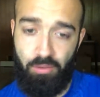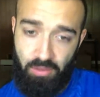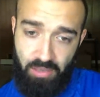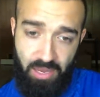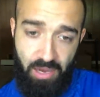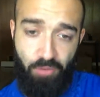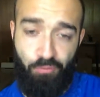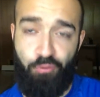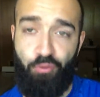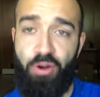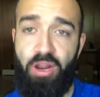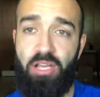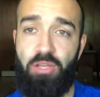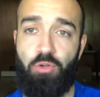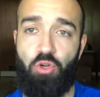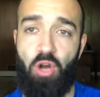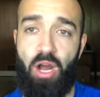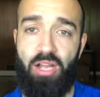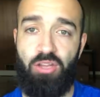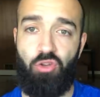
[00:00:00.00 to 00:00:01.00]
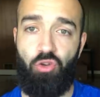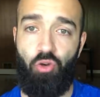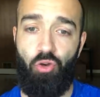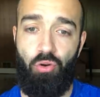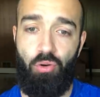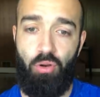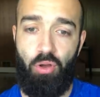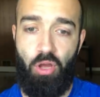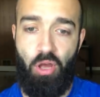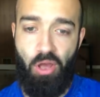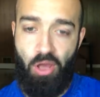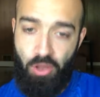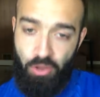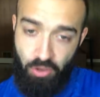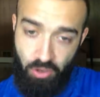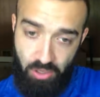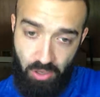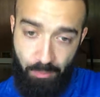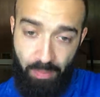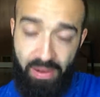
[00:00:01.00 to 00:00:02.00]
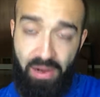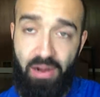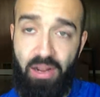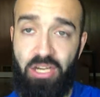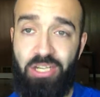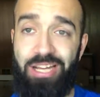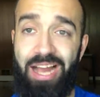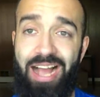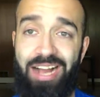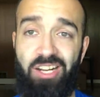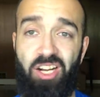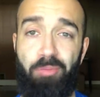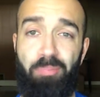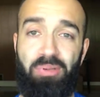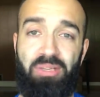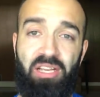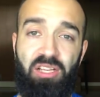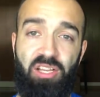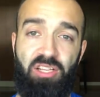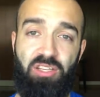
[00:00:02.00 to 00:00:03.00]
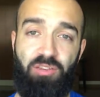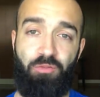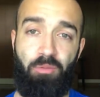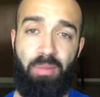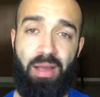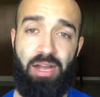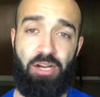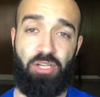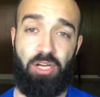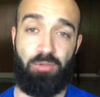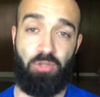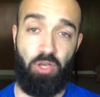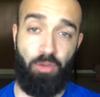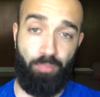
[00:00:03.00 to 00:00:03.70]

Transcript: get a free draw two. You could bring out a Jackal, protect yourself from hand traps.